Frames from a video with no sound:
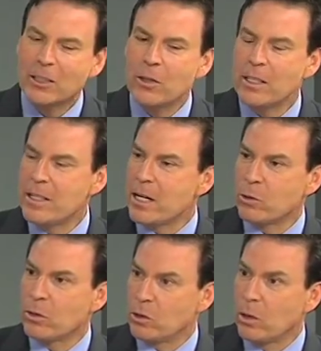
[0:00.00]
to these
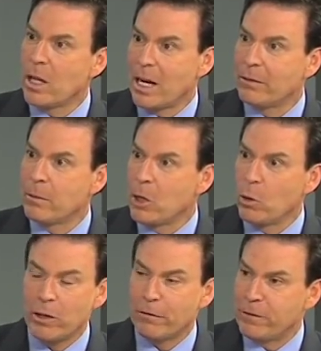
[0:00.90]
dentures. So a lot of them, though,
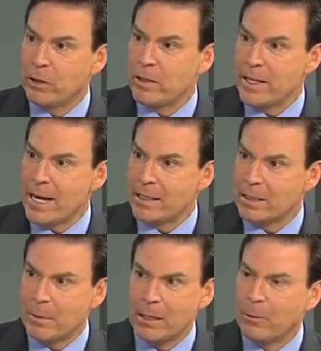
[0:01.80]
they're fear of the
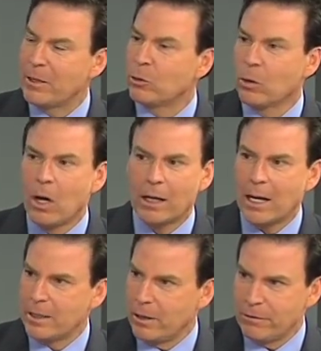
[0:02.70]
dentist. I mean, they went through all
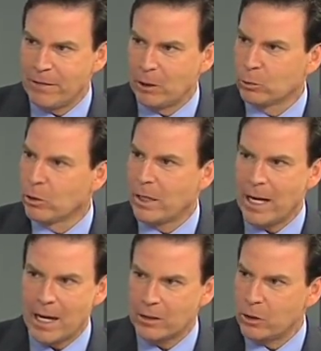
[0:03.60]
kind of, failed root
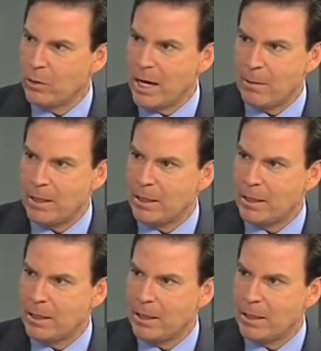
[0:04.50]
canals, you name it.